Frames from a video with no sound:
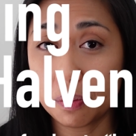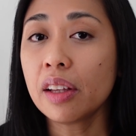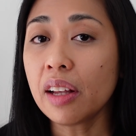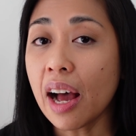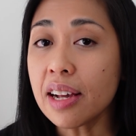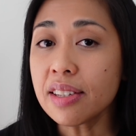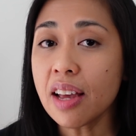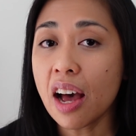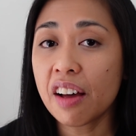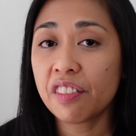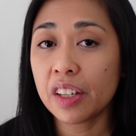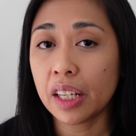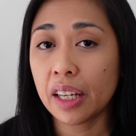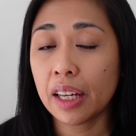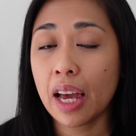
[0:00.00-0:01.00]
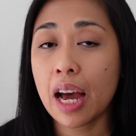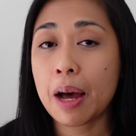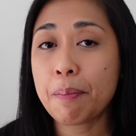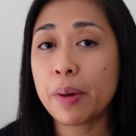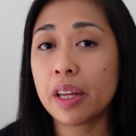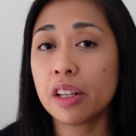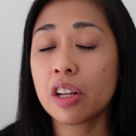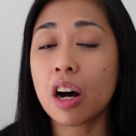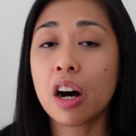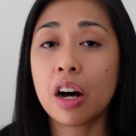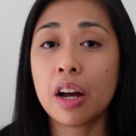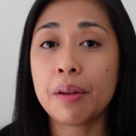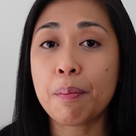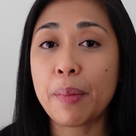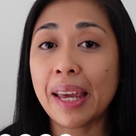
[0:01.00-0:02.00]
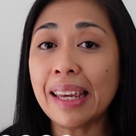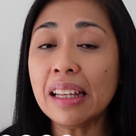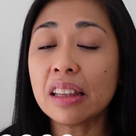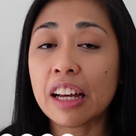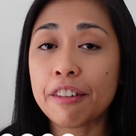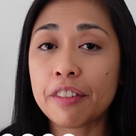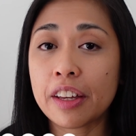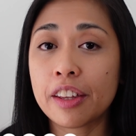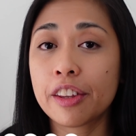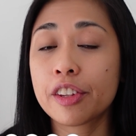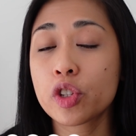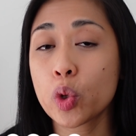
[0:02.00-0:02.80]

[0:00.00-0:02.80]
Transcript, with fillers: The last Halvening happened on May 11th,